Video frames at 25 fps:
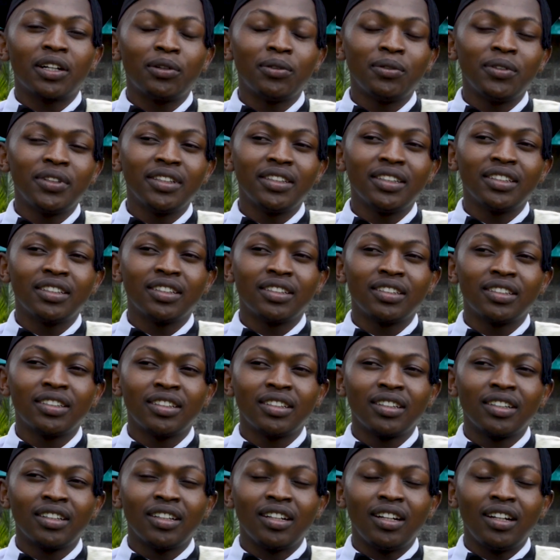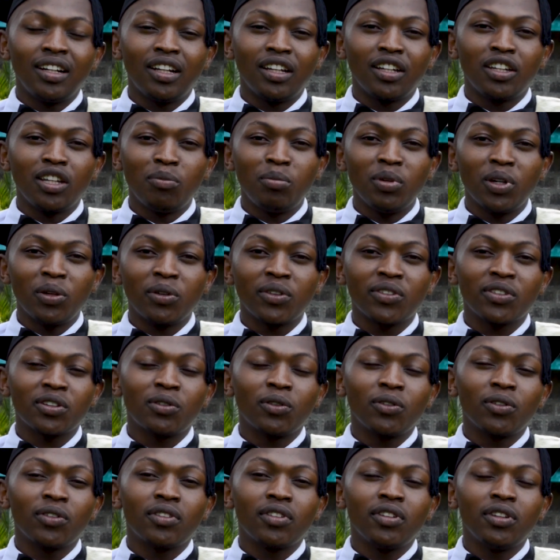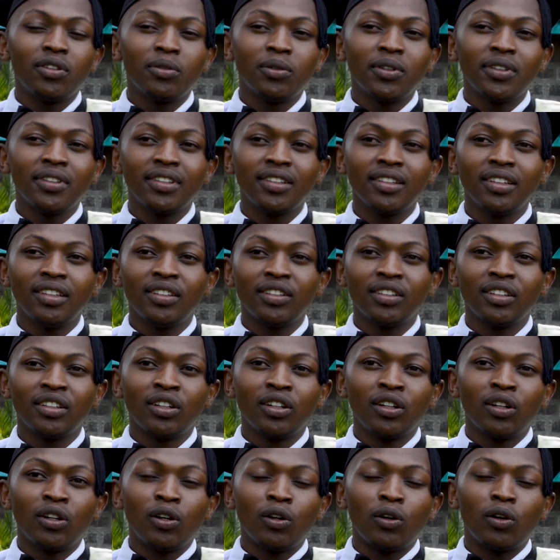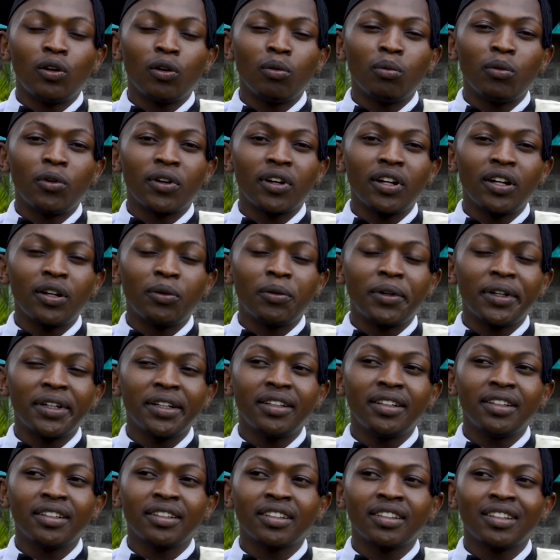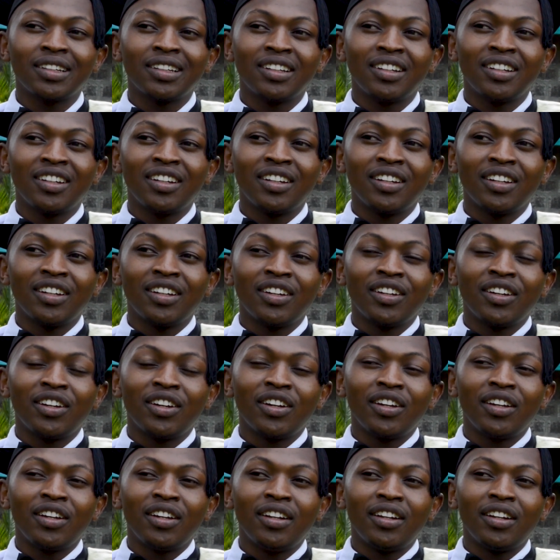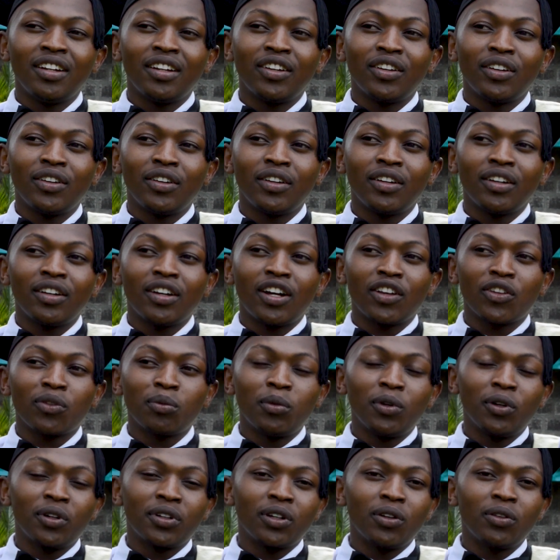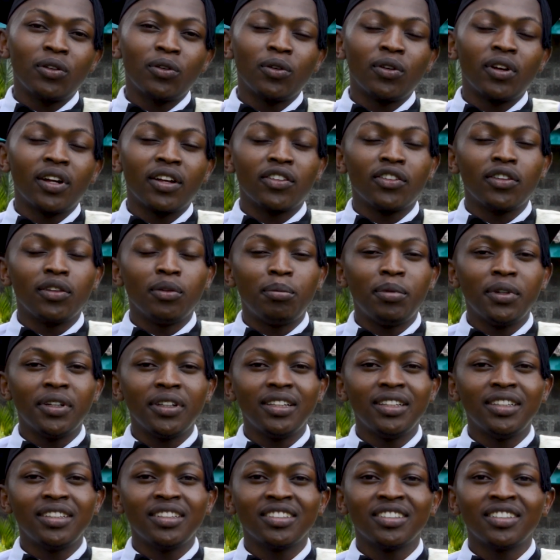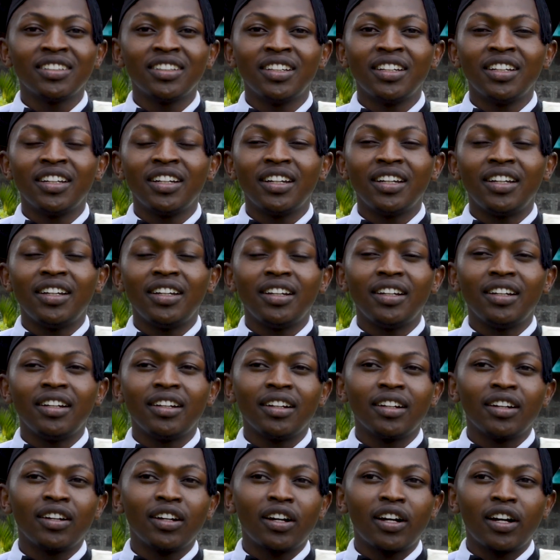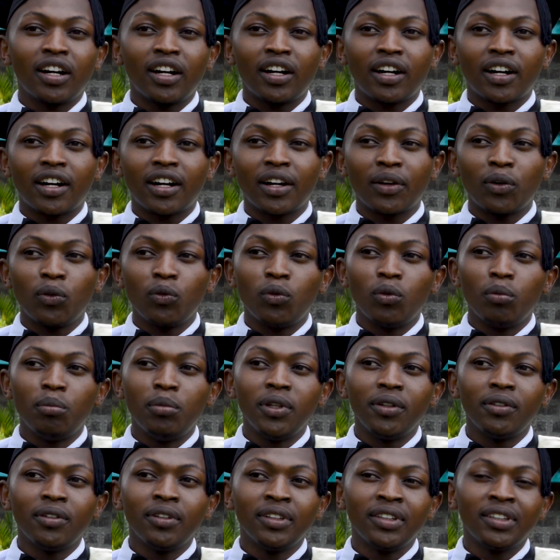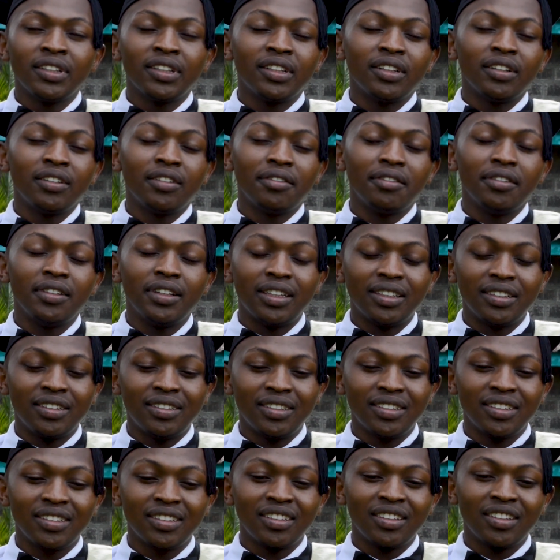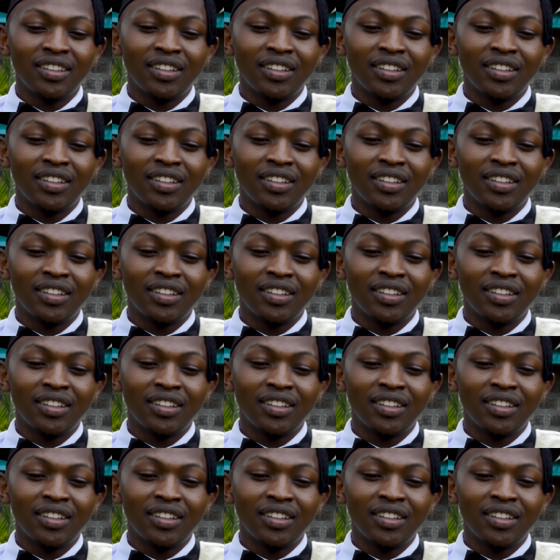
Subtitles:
County, Laikipia West Constituency, Ol Moran ward, in a small town known as Sipili, in Karungubi village.